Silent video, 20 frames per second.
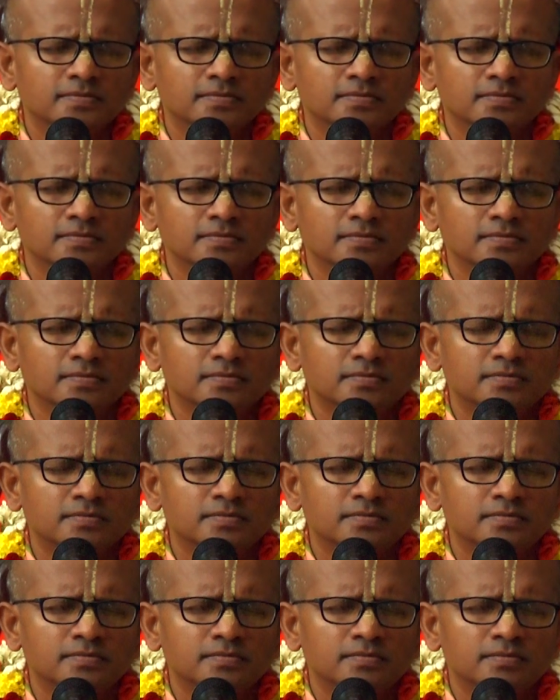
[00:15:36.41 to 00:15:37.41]
Hmm.
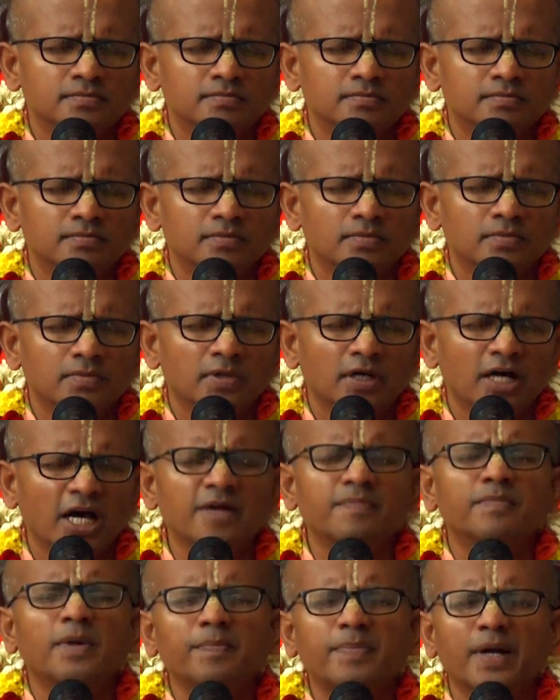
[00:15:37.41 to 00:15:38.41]

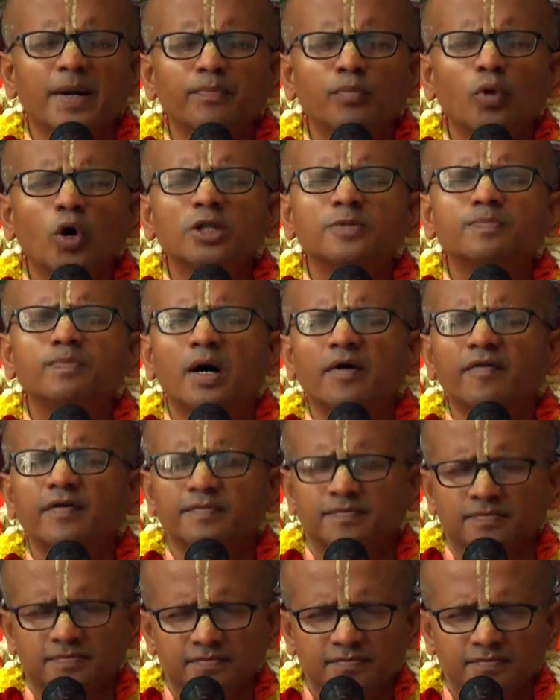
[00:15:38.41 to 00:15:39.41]
Karma
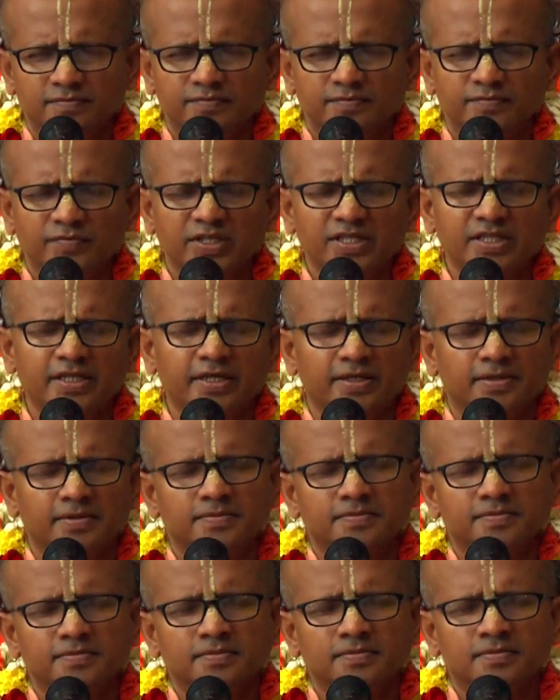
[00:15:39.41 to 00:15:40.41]
brahmodbhavam vidhi.
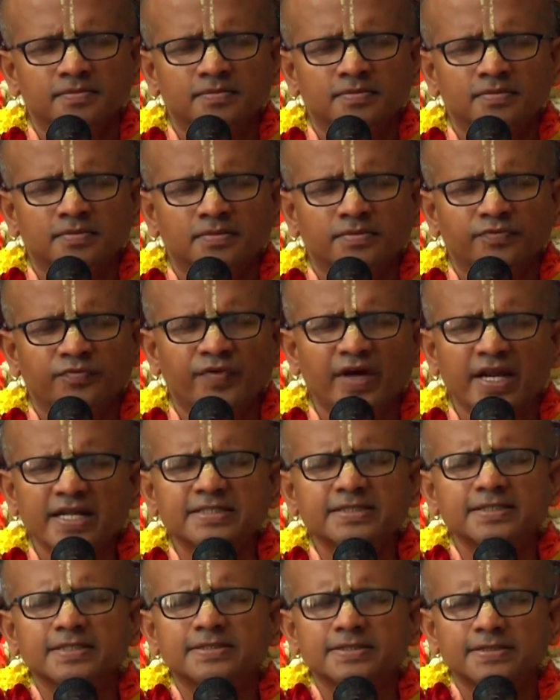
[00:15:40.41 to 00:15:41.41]
Where
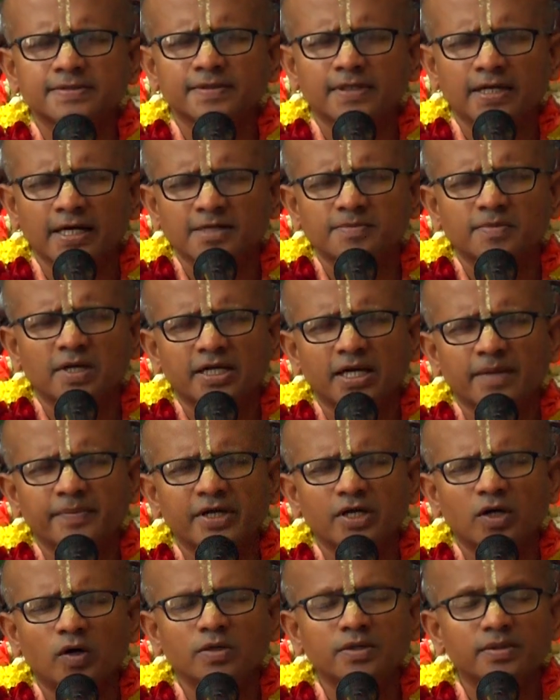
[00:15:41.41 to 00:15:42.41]
is this karma
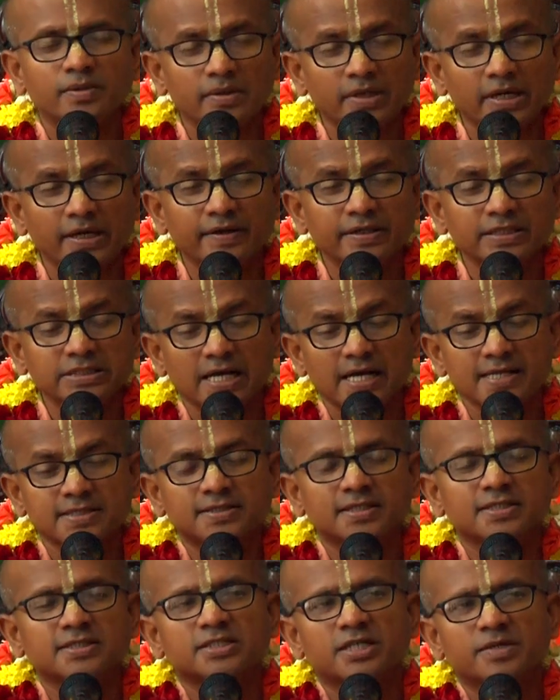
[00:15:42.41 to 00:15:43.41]
coming out?
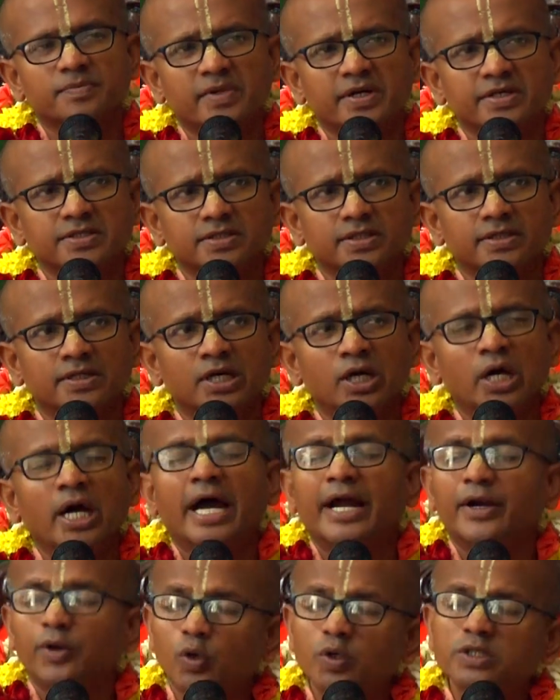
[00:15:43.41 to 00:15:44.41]
Shastras are mentioning.
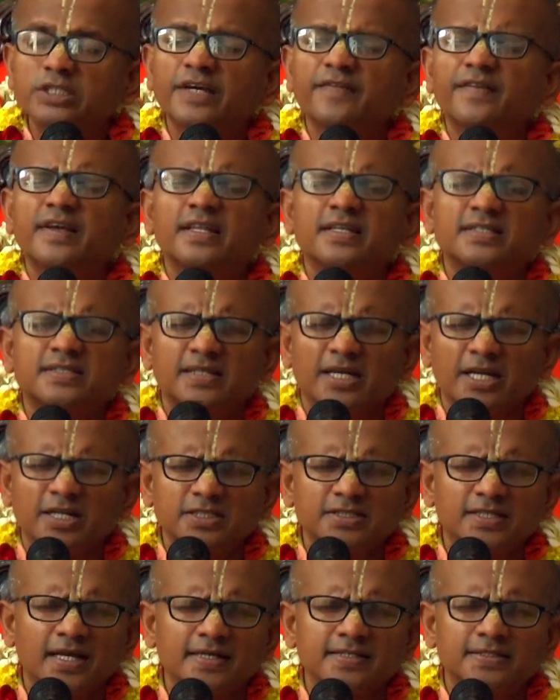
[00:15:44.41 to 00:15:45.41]
And who is giving the
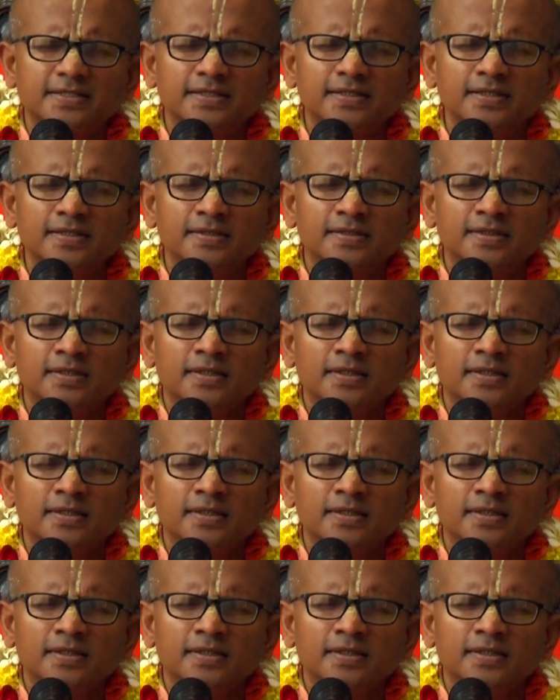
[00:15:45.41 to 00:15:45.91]
Shastra?